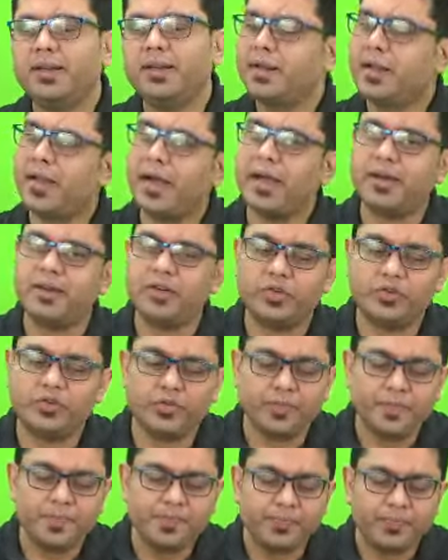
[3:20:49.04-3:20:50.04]
currents.
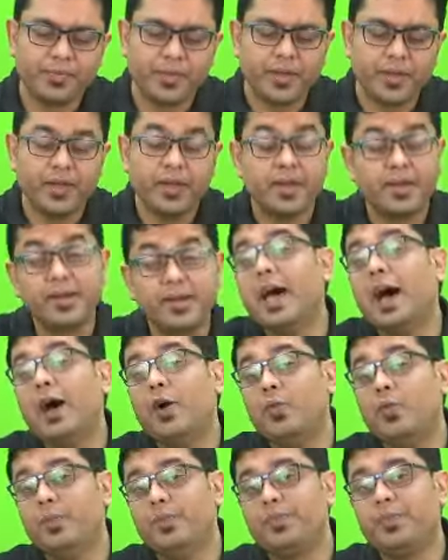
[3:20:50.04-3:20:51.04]
Now
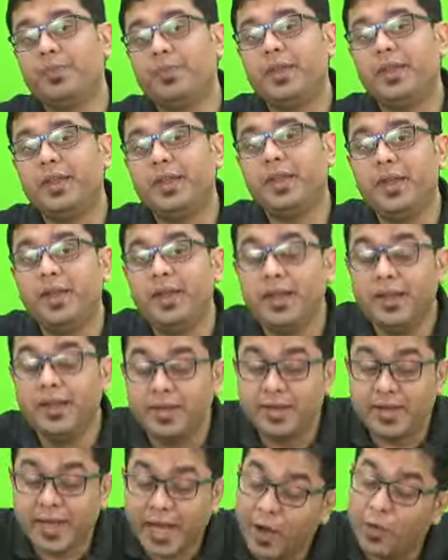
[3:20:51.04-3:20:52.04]

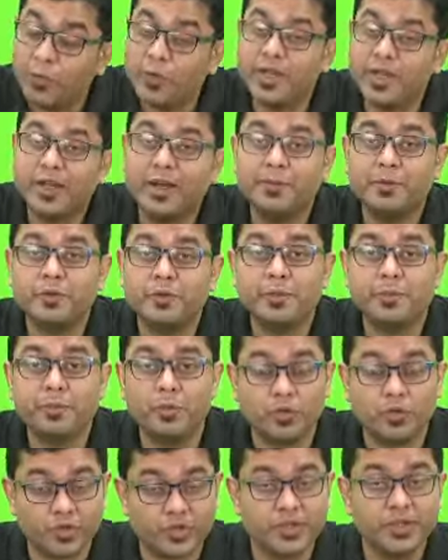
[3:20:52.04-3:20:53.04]
we come to the
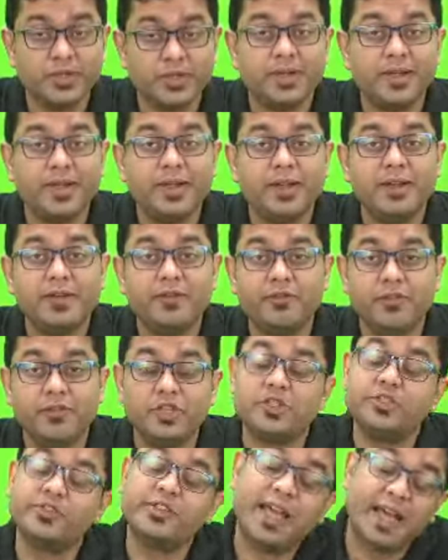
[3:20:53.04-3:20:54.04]
portion which
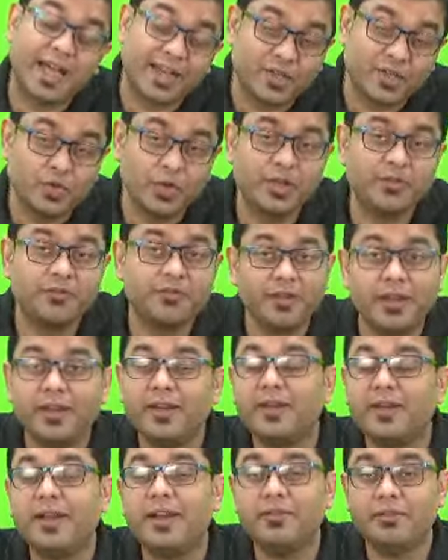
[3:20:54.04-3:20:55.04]
is actually very
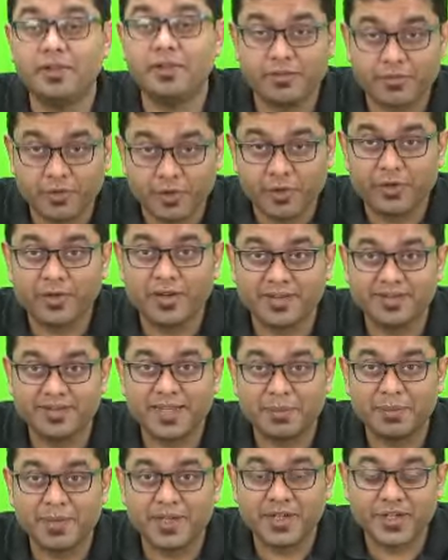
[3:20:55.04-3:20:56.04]
relevant for your
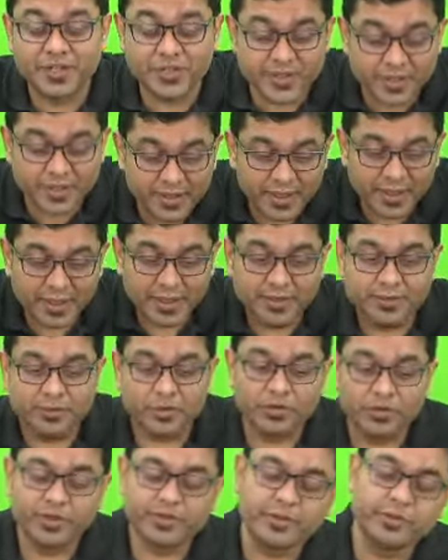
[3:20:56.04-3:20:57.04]
examination. So
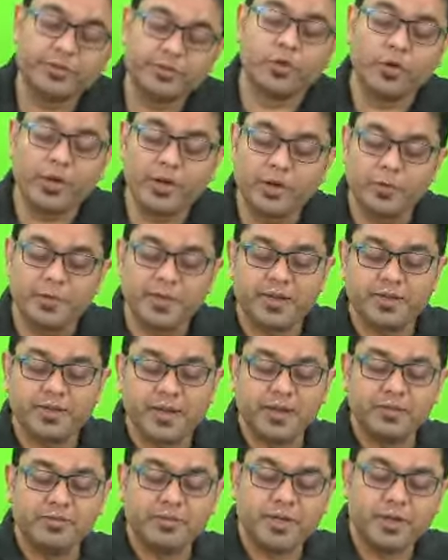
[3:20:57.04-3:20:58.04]
this is going to be
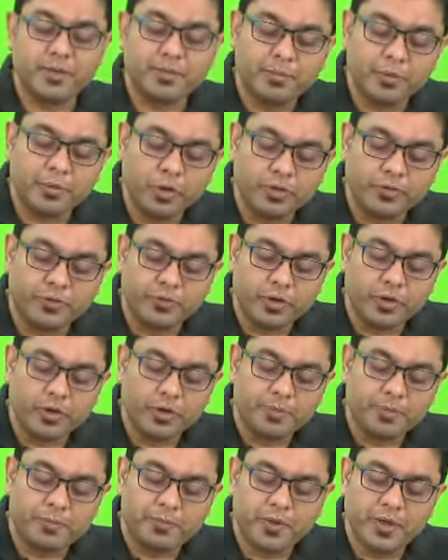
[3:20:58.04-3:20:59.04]
relevant both for your
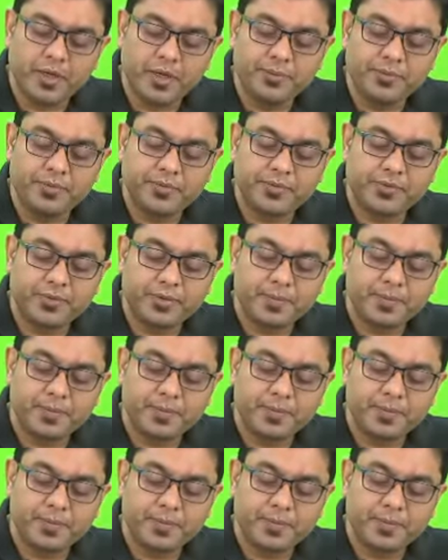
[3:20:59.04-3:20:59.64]
prelims